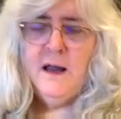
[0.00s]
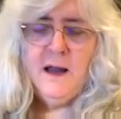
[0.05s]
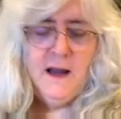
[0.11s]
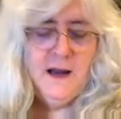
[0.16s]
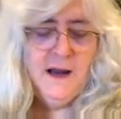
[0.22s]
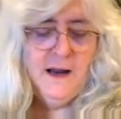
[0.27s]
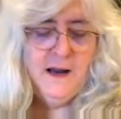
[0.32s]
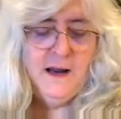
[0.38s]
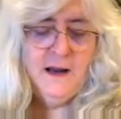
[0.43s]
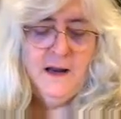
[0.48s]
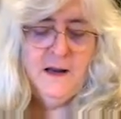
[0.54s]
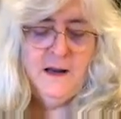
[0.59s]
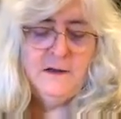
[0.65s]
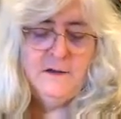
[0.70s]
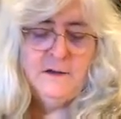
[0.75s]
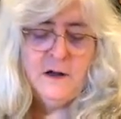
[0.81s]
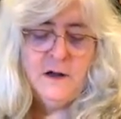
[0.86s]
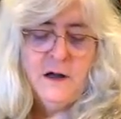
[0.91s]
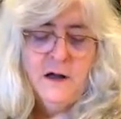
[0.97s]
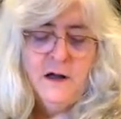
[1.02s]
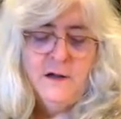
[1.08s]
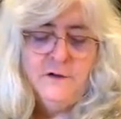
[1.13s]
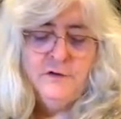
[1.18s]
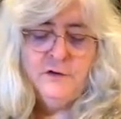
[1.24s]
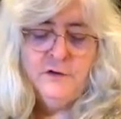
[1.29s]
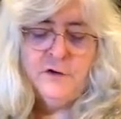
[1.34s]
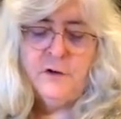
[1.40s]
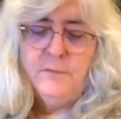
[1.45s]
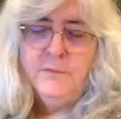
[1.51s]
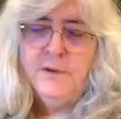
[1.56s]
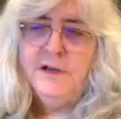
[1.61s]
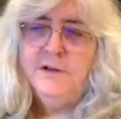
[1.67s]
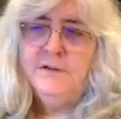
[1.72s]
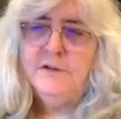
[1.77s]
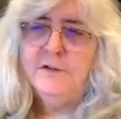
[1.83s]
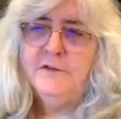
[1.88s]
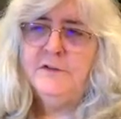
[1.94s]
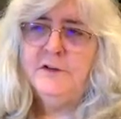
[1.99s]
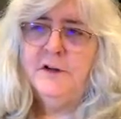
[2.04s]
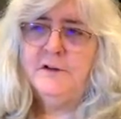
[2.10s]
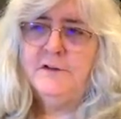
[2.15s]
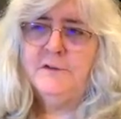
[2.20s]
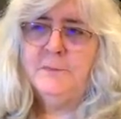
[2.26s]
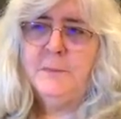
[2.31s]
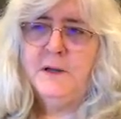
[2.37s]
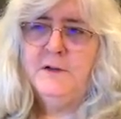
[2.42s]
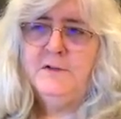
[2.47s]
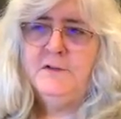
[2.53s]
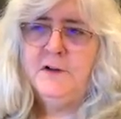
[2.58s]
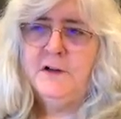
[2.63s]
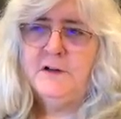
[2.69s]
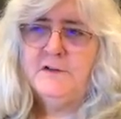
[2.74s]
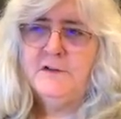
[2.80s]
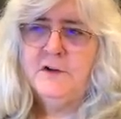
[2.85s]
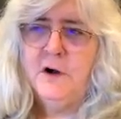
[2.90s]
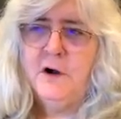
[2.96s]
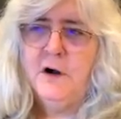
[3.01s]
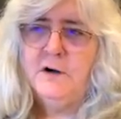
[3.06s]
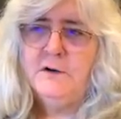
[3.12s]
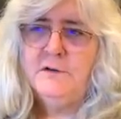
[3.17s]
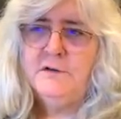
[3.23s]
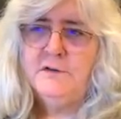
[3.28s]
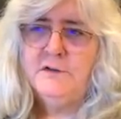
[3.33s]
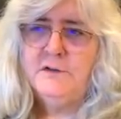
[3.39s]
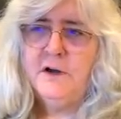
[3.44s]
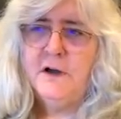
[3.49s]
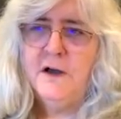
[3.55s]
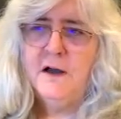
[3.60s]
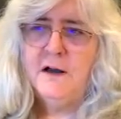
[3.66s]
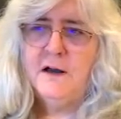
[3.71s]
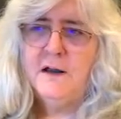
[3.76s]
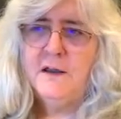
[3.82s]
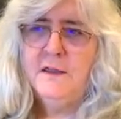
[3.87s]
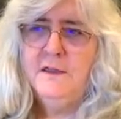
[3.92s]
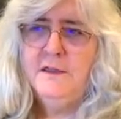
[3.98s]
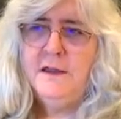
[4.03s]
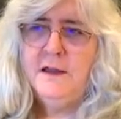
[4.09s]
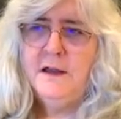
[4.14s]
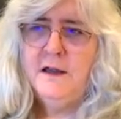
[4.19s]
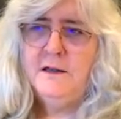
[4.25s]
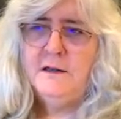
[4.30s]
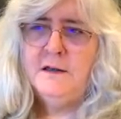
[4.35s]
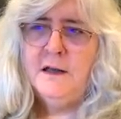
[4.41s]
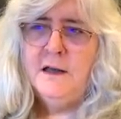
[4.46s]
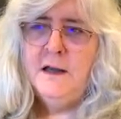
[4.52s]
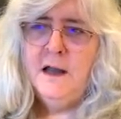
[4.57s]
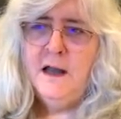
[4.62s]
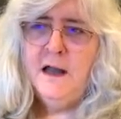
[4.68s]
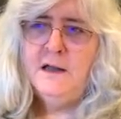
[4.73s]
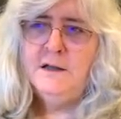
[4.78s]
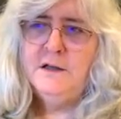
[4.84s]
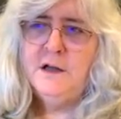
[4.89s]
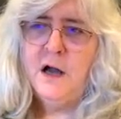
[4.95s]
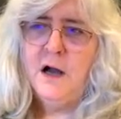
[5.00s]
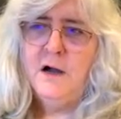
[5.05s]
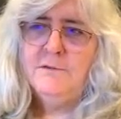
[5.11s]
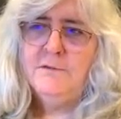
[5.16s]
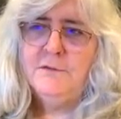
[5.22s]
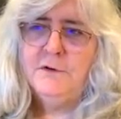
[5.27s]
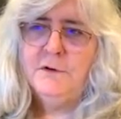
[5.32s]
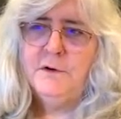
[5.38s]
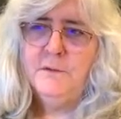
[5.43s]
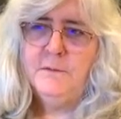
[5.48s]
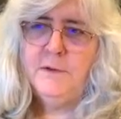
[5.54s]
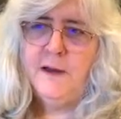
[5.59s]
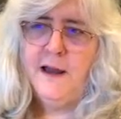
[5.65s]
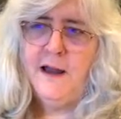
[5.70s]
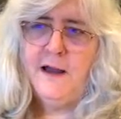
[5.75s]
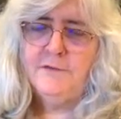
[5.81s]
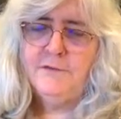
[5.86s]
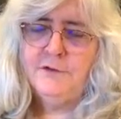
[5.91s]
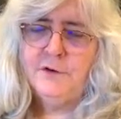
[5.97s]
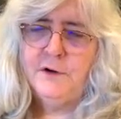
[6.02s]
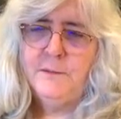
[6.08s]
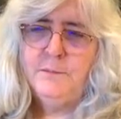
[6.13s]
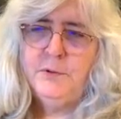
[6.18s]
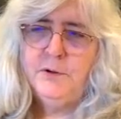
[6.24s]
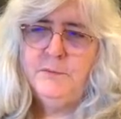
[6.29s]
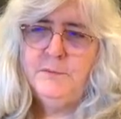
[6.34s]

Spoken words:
And I took a piece of 6x6 cardstock then and after I put